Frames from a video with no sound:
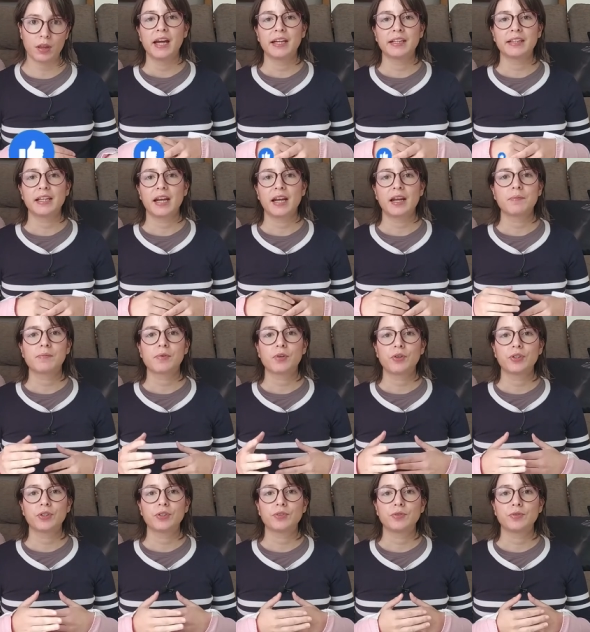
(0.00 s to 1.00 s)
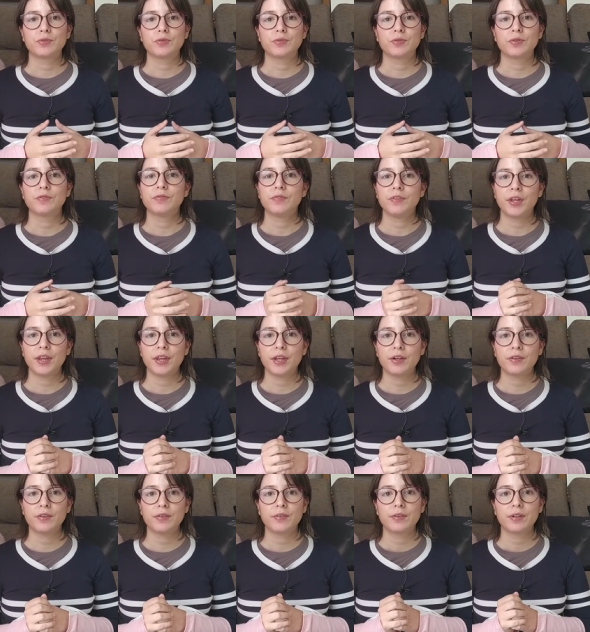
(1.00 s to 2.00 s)
and then I'm going to do a
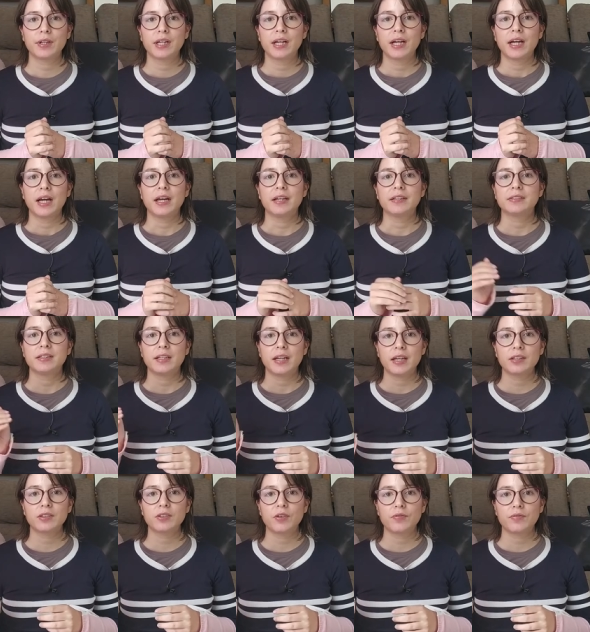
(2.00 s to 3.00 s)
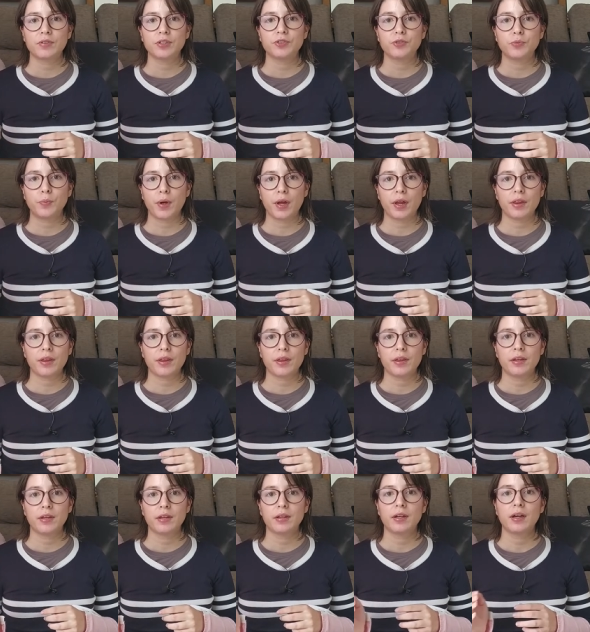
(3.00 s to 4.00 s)
video at the end of each month
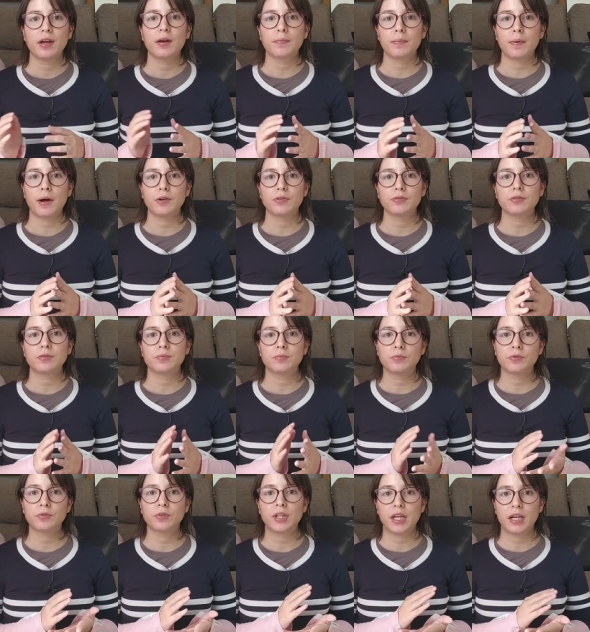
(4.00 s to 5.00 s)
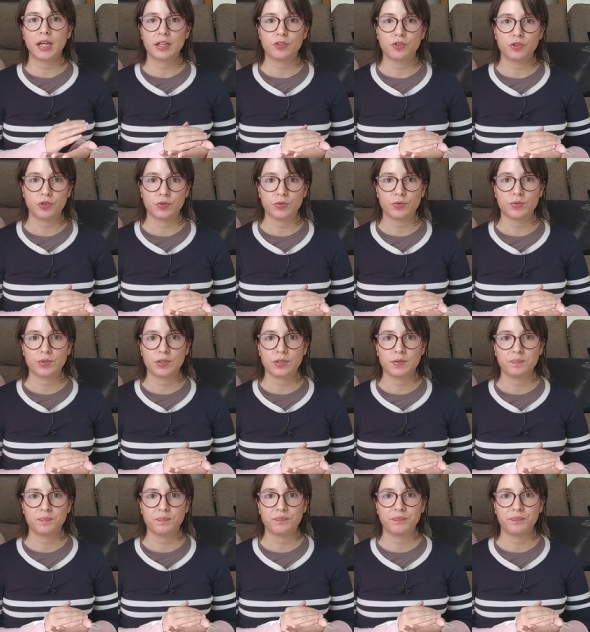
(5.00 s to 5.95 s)
about the book that I chose.